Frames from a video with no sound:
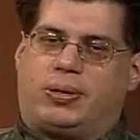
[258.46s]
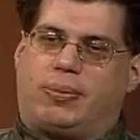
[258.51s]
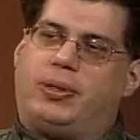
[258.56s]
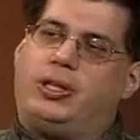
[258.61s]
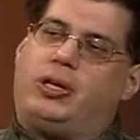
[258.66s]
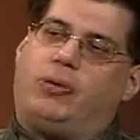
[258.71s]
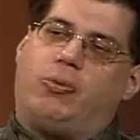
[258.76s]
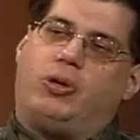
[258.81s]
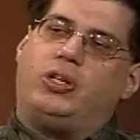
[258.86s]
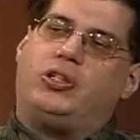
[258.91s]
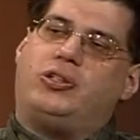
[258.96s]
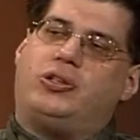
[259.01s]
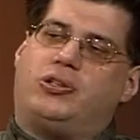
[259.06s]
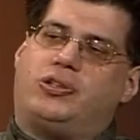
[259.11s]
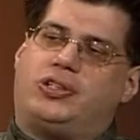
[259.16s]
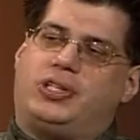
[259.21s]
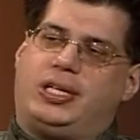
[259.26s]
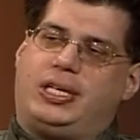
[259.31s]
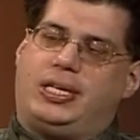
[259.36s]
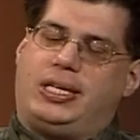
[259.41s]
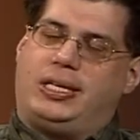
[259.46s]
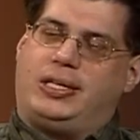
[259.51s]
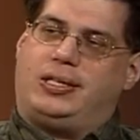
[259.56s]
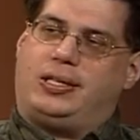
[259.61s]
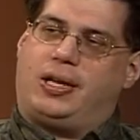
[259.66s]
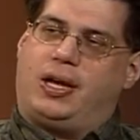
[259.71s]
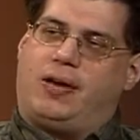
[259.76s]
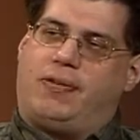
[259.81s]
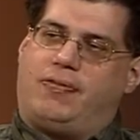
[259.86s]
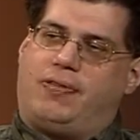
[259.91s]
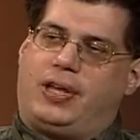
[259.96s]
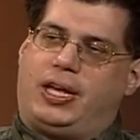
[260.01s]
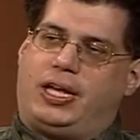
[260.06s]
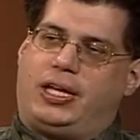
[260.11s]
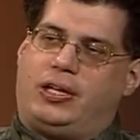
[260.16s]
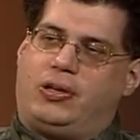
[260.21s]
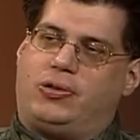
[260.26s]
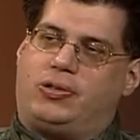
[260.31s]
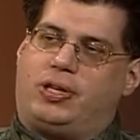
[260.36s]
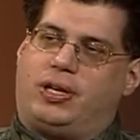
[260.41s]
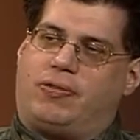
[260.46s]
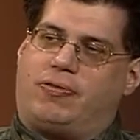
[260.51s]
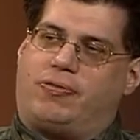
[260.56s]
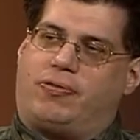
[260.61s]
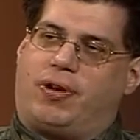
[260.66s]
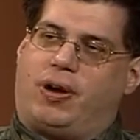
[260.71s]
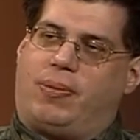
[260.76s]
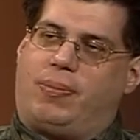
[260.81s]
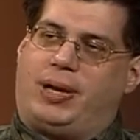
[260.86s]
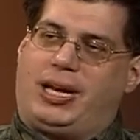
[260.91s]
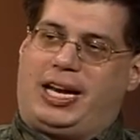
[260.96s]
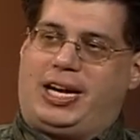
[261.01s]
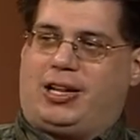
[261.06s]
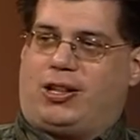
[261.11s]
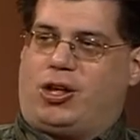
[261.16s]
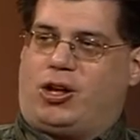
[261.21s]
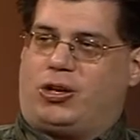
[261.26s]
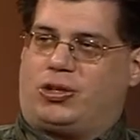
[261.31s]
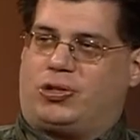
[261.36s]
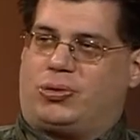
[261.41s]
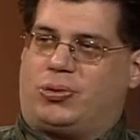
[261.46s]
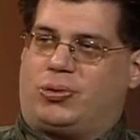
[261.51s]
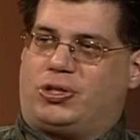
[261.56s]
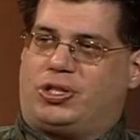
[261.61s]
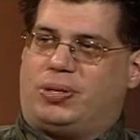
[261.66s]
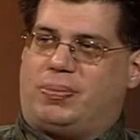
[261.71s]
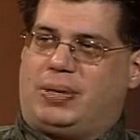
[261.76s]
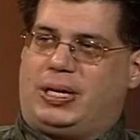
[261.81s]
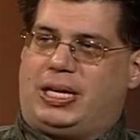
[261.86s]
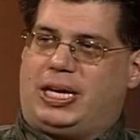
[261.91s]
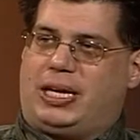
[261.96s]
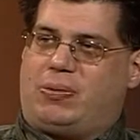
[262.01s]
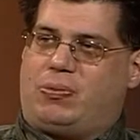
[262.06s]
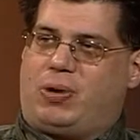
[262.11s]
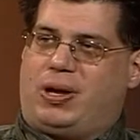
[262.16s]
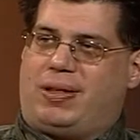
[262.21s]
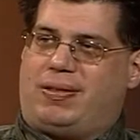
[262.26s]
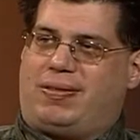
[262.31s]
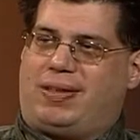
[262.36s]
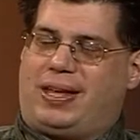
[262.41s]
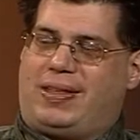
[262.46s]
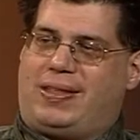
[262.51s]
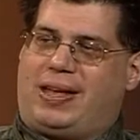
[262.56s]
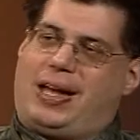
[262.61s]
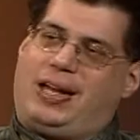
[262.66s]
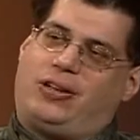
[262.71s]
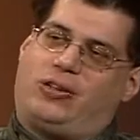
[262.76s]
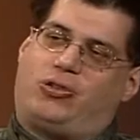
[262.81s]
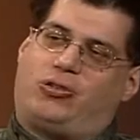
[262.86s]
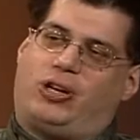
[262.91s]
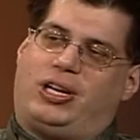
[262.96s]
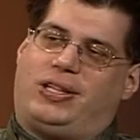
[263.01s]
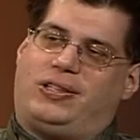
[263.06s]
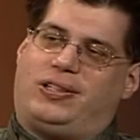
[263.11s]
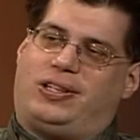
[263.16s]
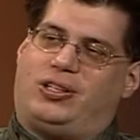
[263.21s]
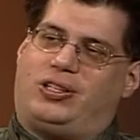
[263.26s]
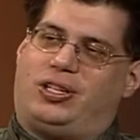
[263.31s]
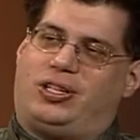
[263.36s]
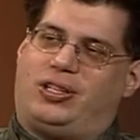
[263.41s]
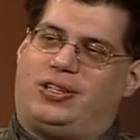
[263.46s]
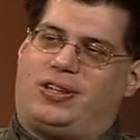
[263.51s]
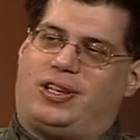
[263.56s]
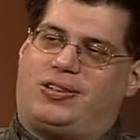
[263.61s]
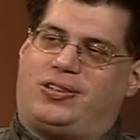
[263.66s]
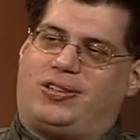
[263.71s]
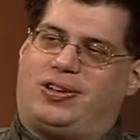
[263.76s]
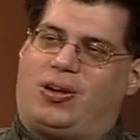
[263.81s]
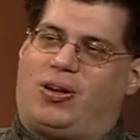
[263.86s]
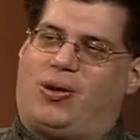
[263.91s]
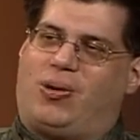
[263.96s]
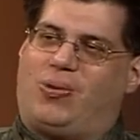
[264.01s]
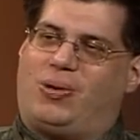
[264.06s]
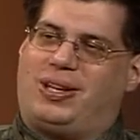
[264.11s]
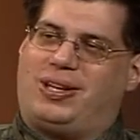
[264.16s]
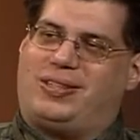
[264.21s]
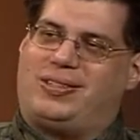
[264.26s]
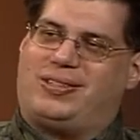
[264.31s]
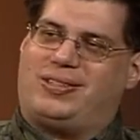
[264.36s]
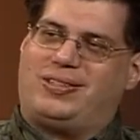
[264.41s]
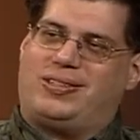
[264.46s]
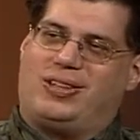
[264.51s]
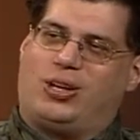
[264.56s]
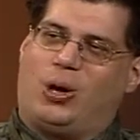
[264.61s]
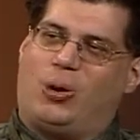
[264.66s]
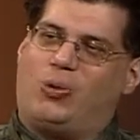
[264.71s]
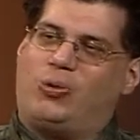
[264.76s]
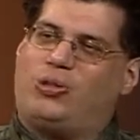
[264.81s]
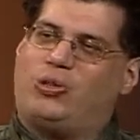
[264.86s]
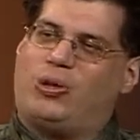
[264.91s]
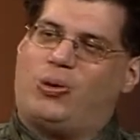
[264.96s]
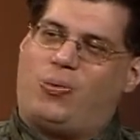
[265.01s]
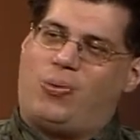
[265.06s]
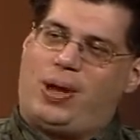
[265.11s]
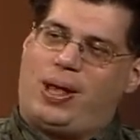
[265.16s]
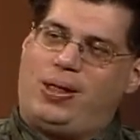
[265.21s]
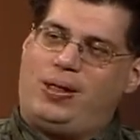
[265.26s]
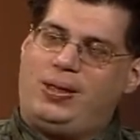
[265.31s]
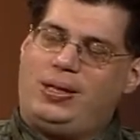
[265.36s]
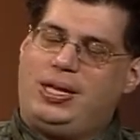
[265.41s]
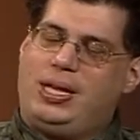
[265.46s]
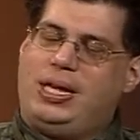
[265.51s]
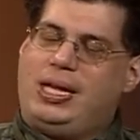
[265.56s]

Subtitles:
of the original CD stuff, they used it from an analog source to begin with, and that transition doesn't always go so well.